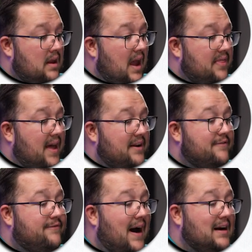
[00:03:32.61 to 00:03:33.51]
And then
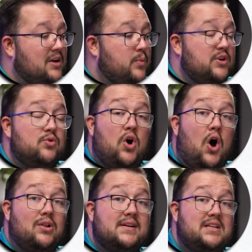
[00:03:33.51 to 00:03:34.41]
finally, we do
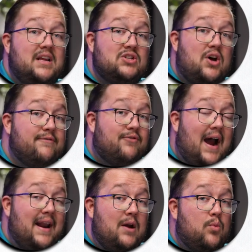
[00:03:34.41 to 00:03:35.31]
call listenings on
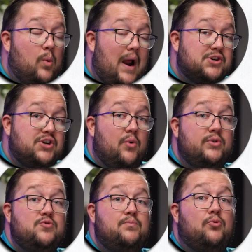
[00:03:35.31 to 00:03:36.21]
Friday where we're actually going
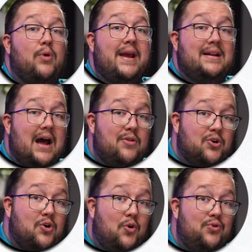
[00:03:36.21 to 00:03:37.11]
to break down their
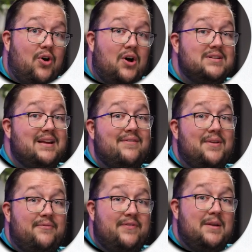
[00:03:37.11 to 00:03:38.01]
cold calls and give
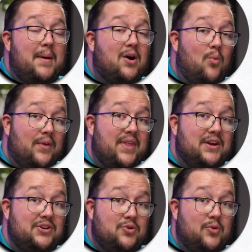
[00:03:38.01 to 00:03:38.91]
them feedback on what they
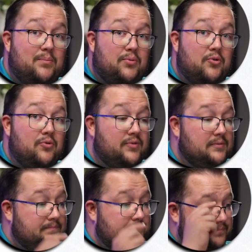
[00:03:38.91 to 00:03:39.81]
can do to improve.
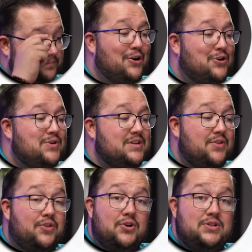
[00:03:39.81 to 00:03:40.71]
On Tuesdays
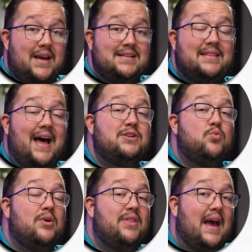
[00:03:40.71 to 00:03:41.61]
and Thursdays, that's
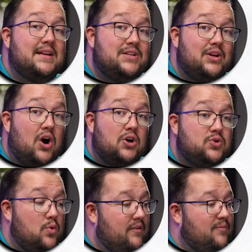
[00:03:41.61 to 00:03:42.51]
where the SDRs
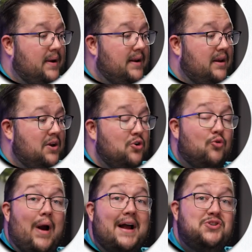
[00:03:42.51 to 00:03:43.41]
who have been
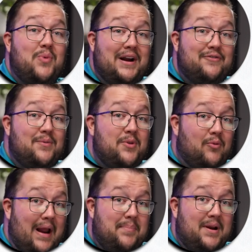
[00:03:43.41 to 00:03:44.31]
graduated from the
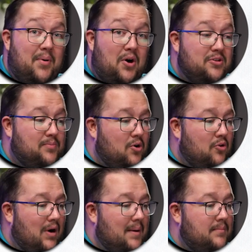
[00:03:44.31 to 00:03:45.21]
ramping part of the
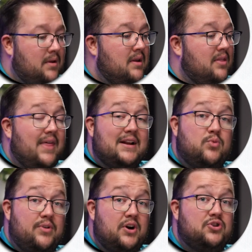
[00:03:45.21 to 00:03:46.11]
program, that's
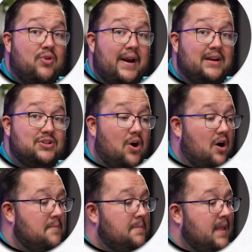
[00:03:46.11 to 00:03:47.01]
where their trainings
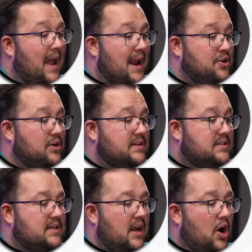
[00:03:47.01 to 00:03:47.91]
are. And you're going to
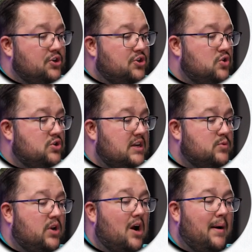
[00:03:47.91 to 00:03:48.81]
see on Tuesdays,
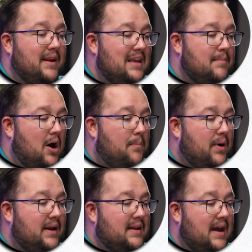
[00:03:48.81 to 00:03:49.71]
we talk about email
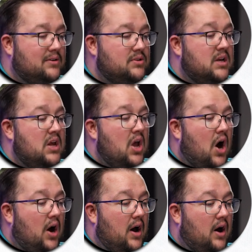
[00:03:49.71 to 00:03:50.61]
breakdowns.
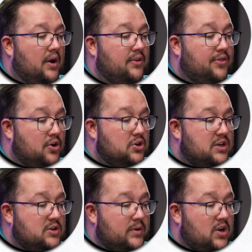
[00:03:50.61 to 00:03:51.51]
On
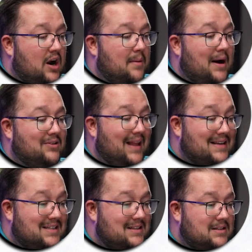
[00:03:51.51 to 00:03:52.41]
Thursdays, we talk about
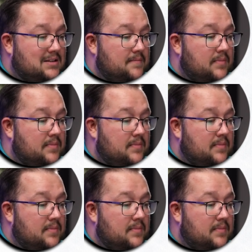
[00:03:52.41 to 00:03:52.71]
lessons.